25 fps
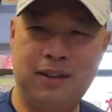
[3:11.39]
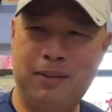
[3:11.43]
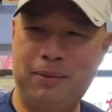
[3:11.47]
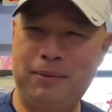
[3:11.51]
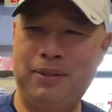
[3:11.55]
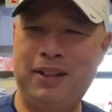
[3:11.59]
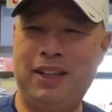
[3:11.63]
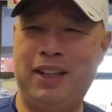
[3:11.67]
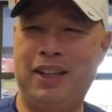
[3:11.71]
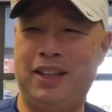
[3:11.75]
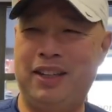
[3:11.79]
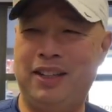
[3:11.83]
I'm
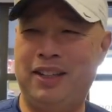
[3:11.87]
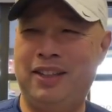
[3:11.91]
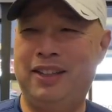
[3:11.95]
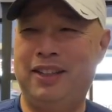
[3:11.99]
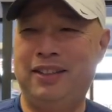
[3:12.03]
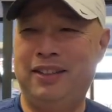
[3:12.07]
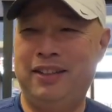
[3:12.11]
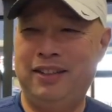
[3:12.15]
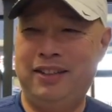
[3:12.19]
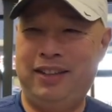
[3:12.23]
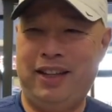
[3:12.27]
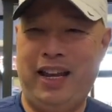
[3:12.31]
like,
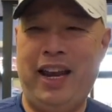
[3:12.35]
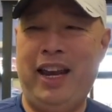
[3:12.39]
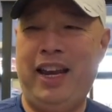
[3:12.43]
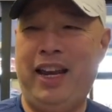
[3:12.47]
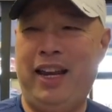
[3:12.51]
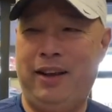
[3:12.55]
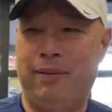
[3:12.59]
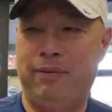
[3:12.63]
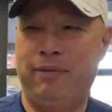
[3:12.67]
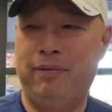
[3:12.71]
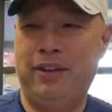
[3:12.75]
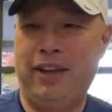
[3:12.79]

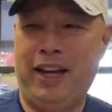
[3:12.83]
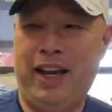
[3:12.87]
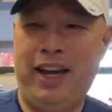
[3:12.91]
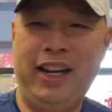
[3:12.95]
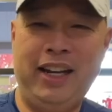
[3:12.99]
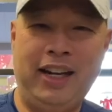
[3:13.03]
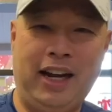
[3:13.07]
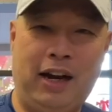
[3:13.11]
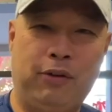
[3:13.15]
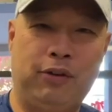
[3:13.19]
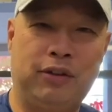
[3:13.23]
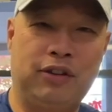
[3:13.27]
damn,
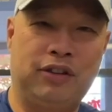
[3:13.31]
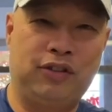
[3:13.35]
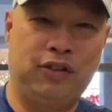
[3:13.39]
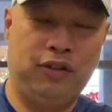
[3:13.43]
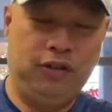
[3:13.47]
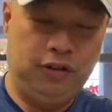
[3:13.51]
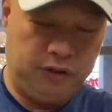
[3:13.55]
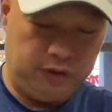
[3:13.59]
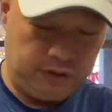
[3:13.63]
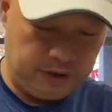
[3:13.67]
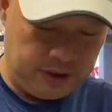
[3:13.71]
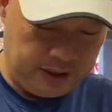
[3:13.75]
eight hour
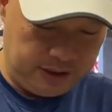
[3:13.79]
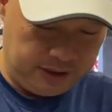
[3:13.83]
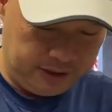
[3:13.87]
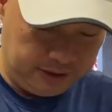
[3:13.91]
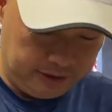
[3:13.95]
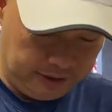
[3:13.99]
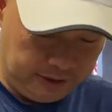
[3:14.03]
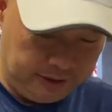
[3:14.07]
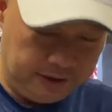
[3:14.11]
surgery.